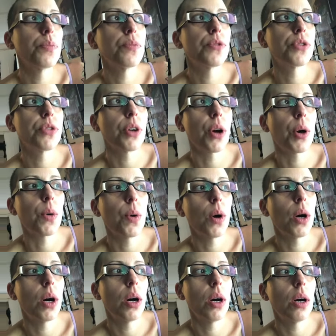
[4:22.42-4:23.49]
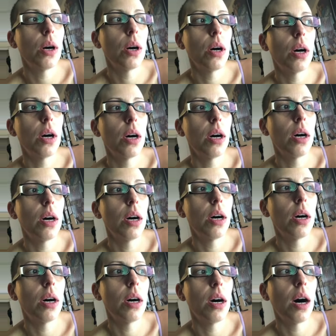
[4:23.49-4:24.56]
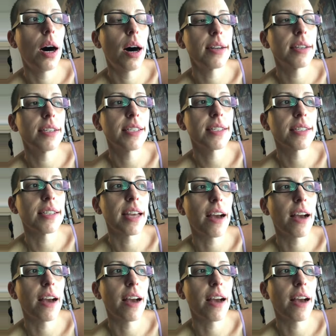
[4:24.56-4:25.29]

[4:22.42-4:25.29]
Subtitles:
So honestly,